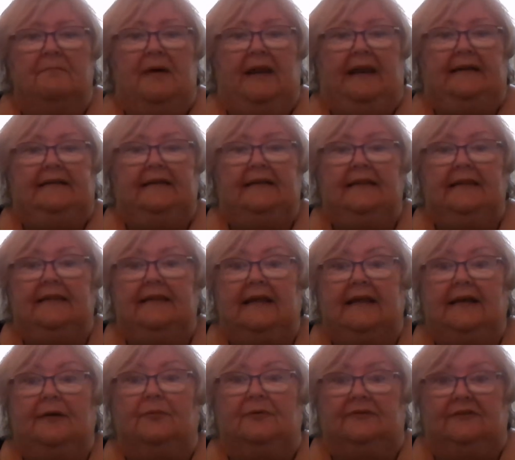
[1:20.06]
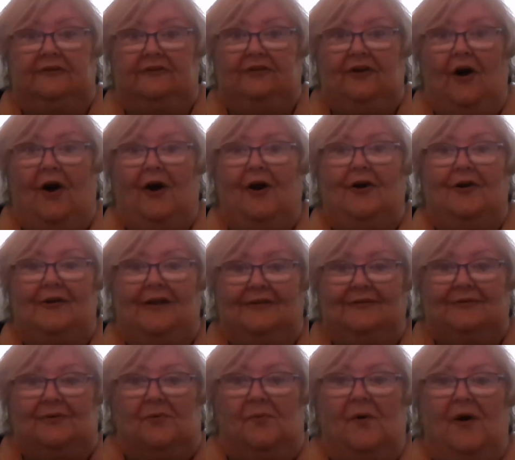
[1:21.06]
But I didn't think it was as hard
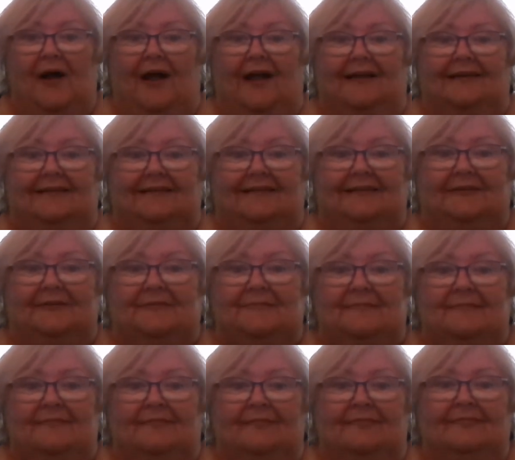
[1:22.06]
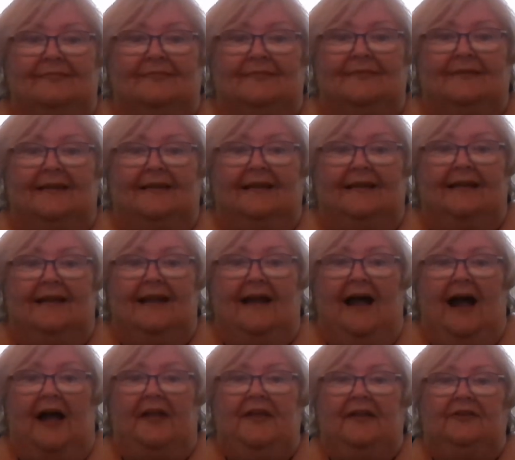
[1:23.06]
as it was.
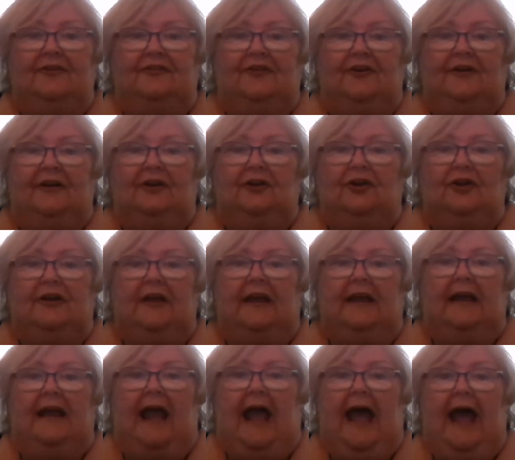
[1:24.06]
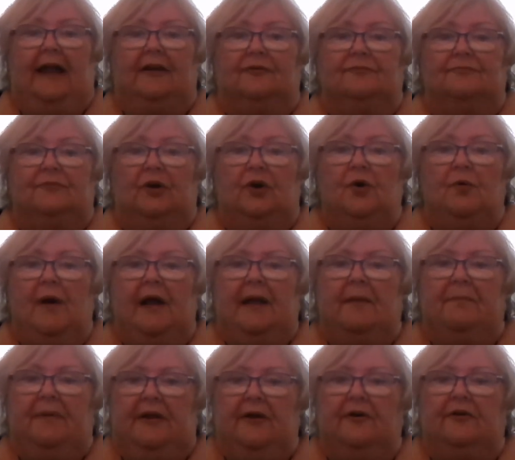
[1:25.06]
I then started looking at who I
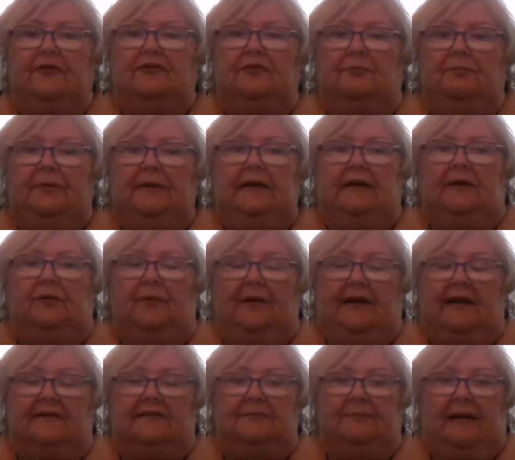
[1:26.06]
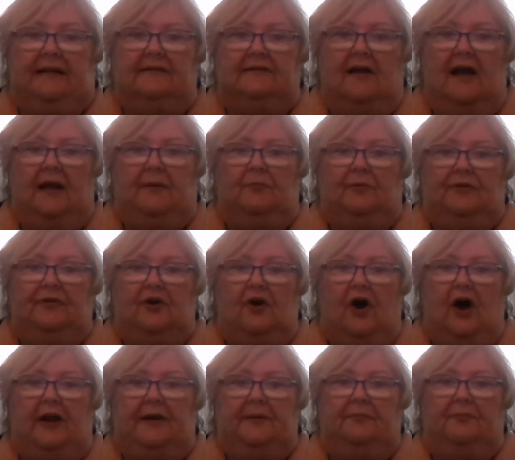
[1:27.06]
appeared to be when I spent time with
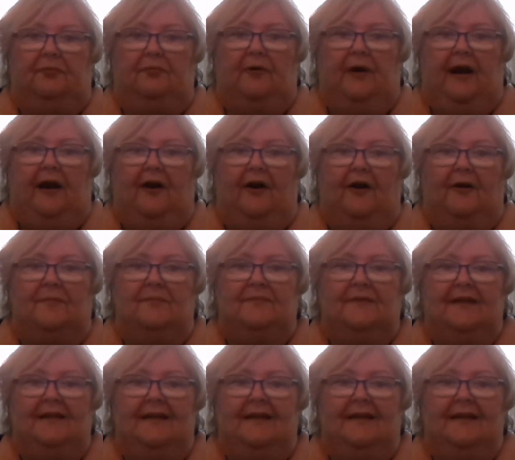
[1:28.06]
God in prayer.